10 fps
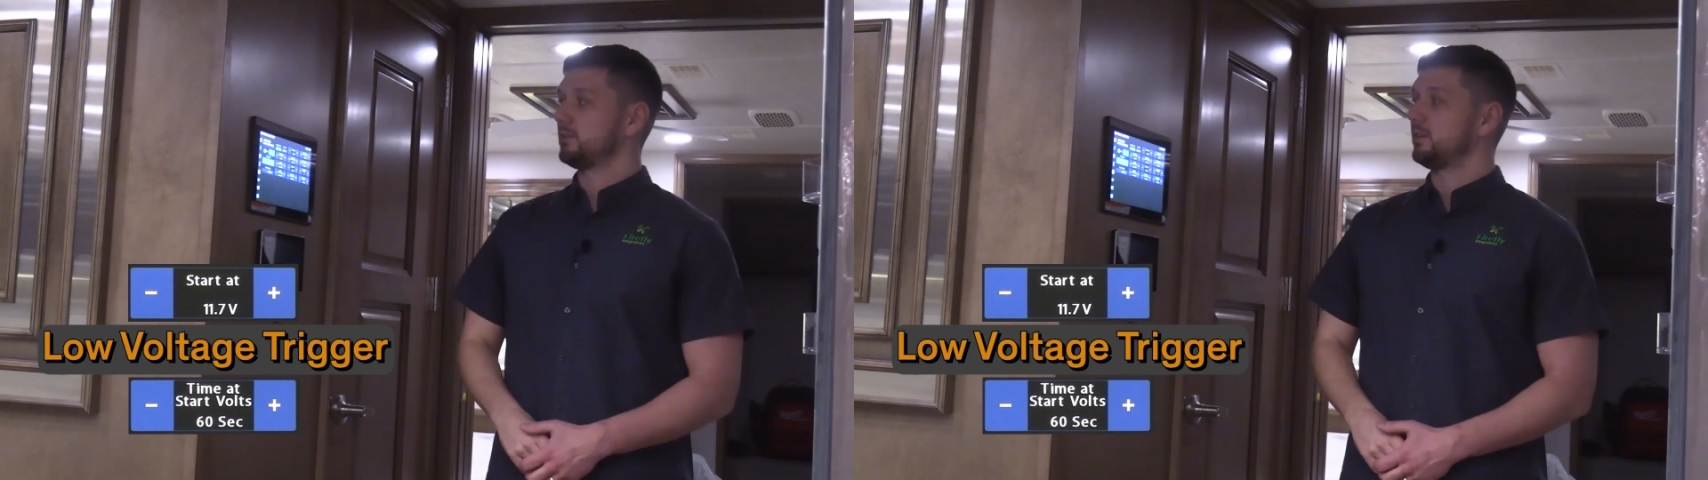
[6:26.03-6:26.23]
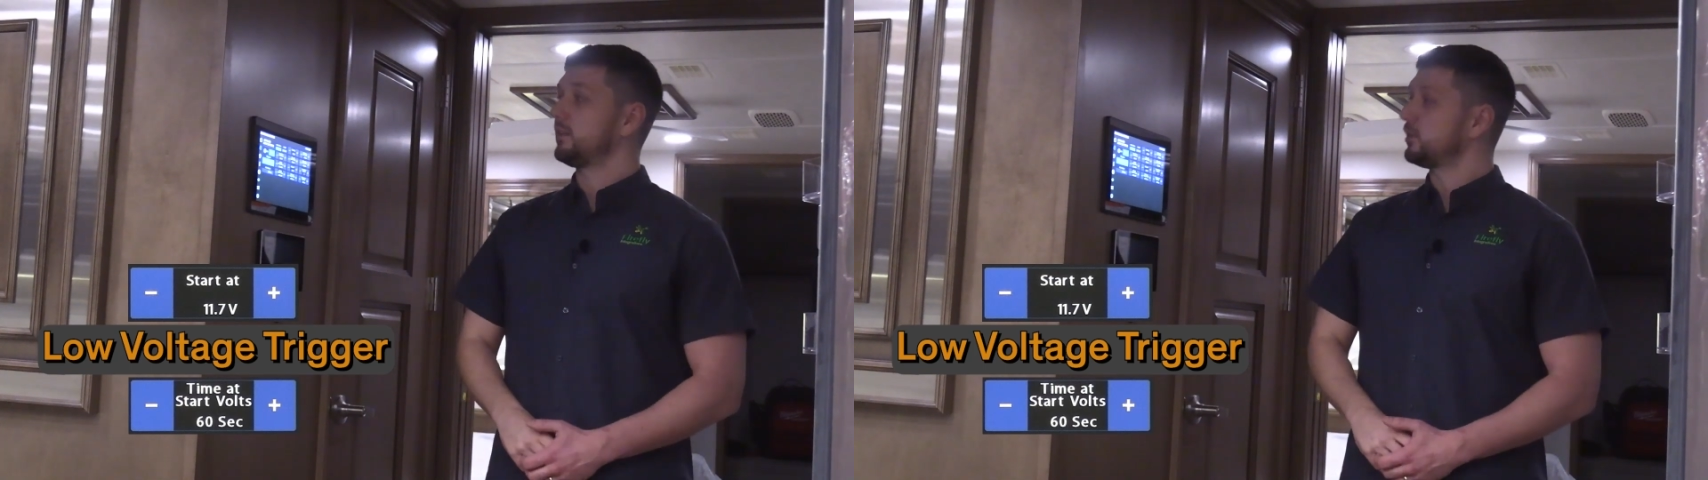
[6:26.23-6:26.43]

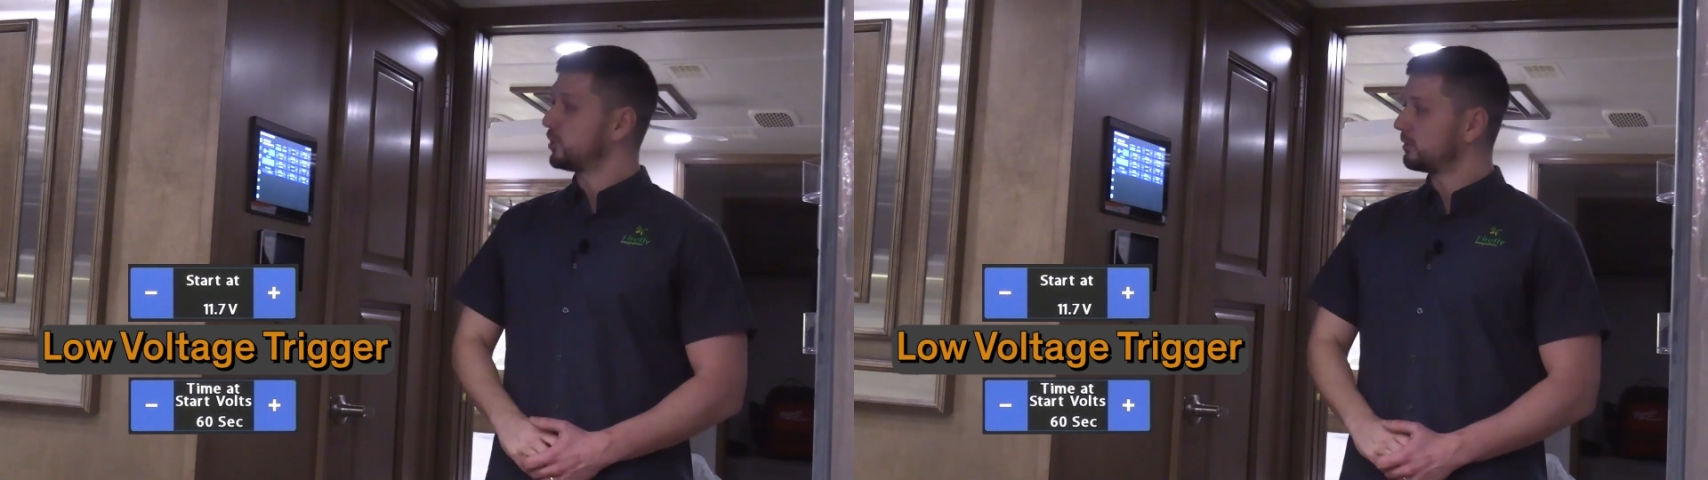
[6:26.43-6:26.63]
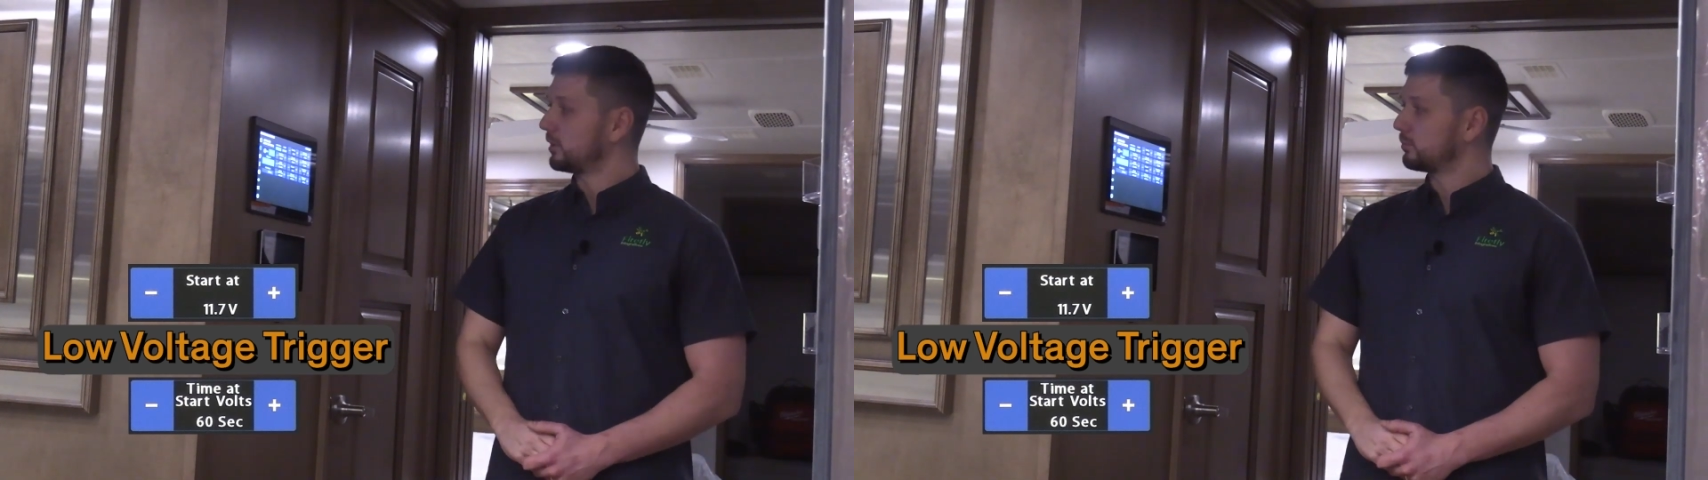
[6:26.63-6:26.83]
and then the
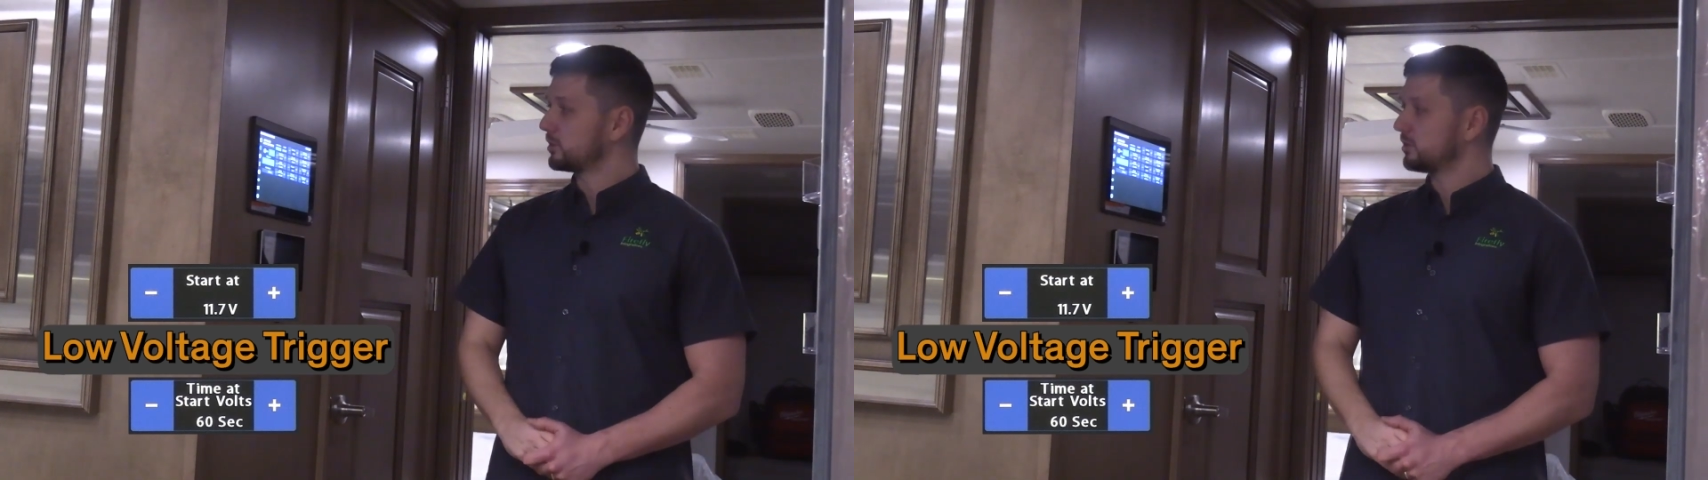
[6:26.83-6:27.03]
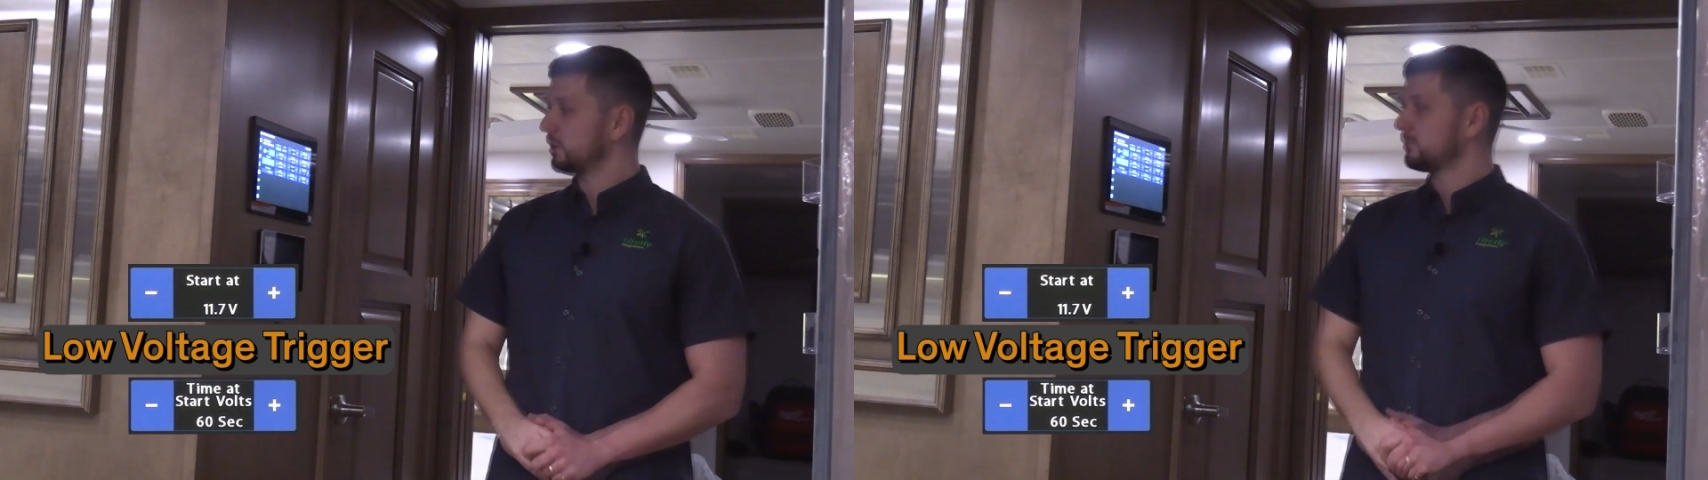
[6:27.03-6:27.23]
generator
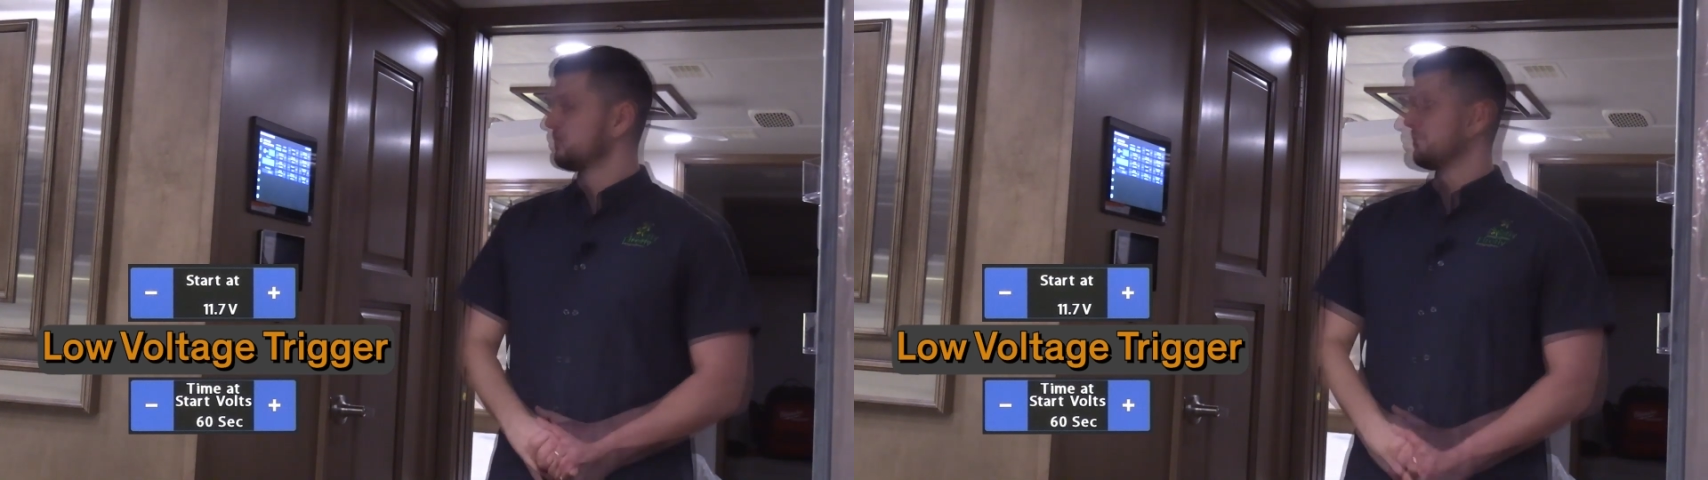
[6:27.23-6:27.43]
would start.